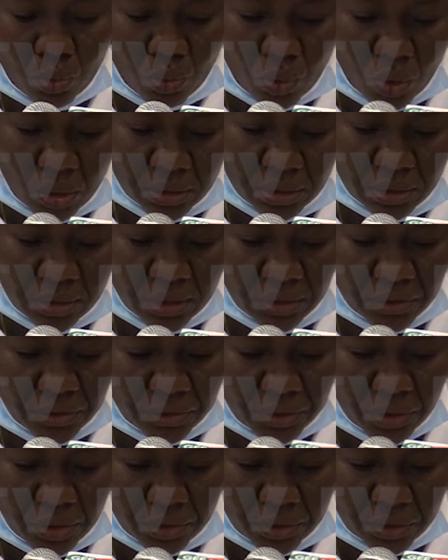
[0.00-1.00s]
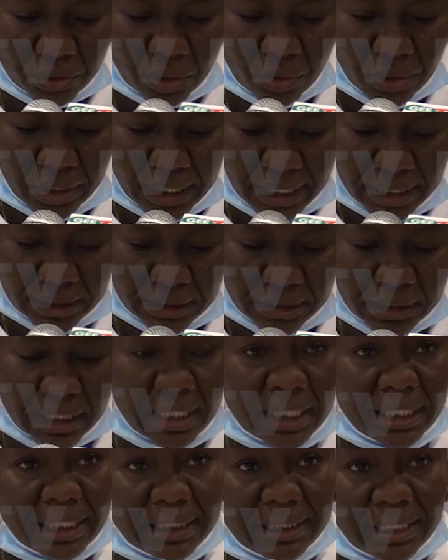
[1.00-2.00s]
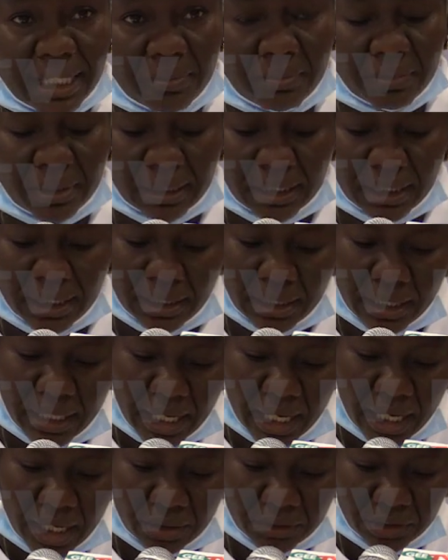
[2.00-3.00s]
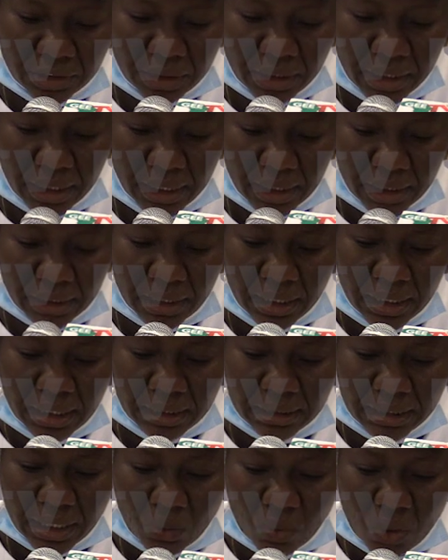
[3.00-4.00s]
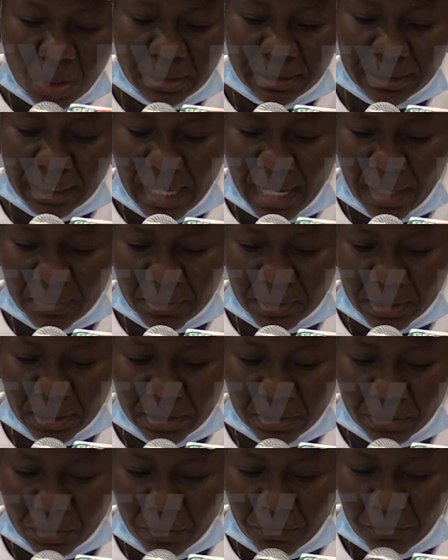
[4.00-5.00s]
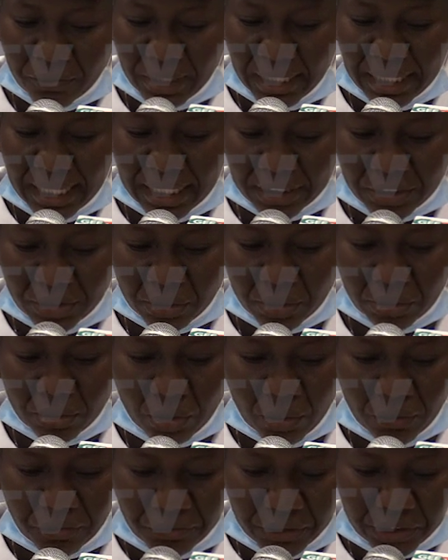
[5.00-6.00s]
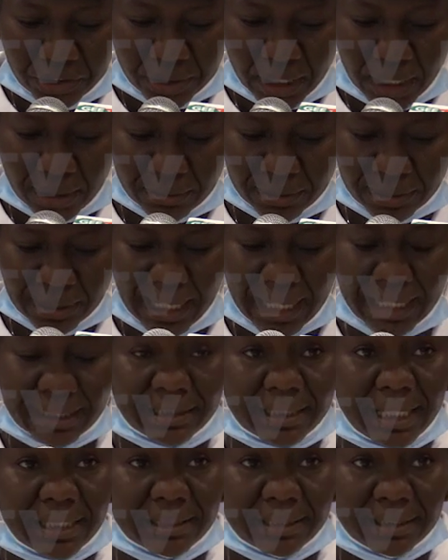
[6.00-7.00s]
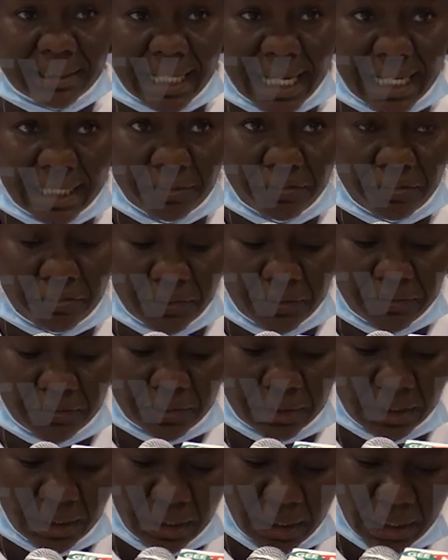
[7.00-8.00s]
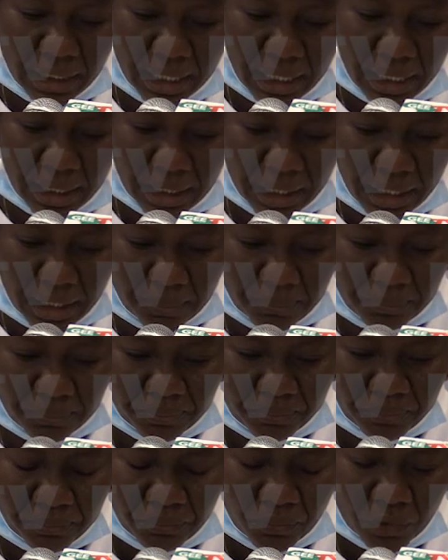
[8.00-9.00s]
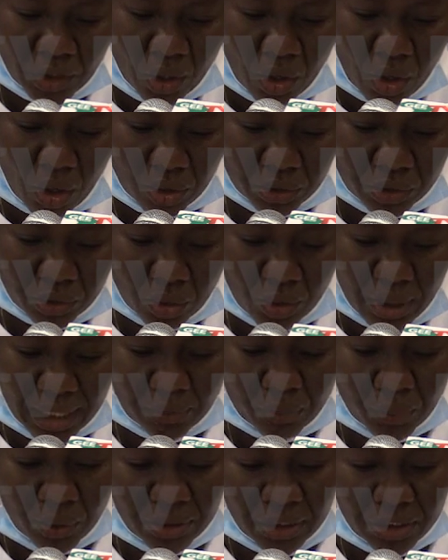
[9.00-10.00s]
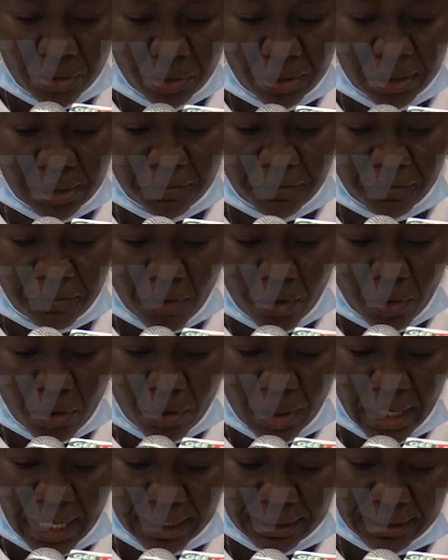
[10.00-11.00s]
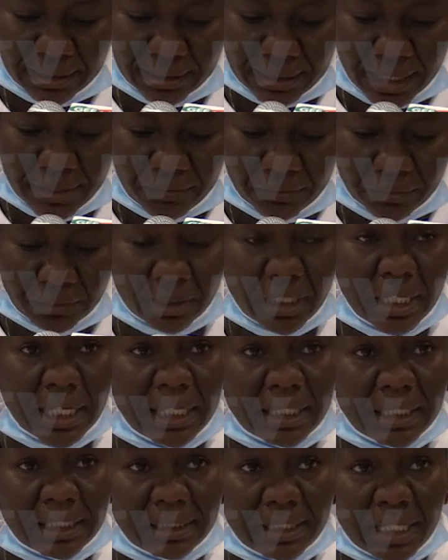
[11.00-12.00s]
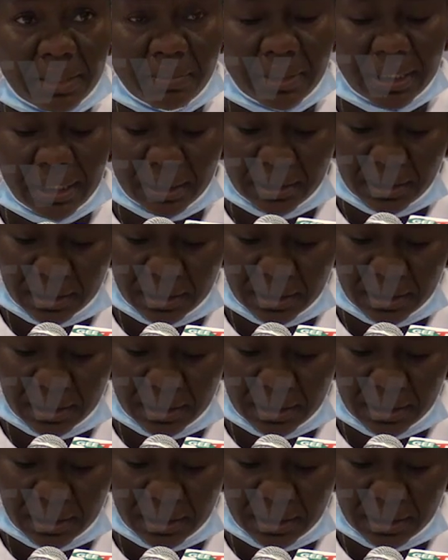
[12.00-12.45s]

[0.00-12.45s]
Ward 008, Idemili, LGA, there was the absence of election officials as at 9:50 a.m. Also at polling unit 4 and 7, Idemili